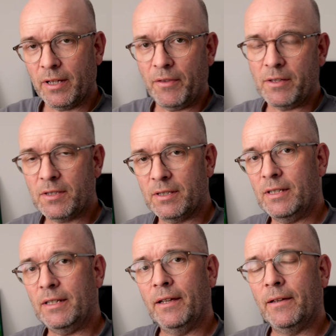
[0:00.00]
and then
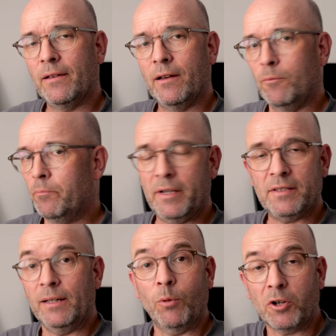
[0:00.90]
see
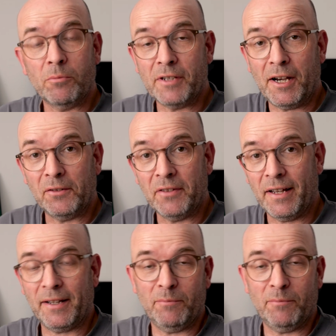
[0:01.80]
basically what comes out of that.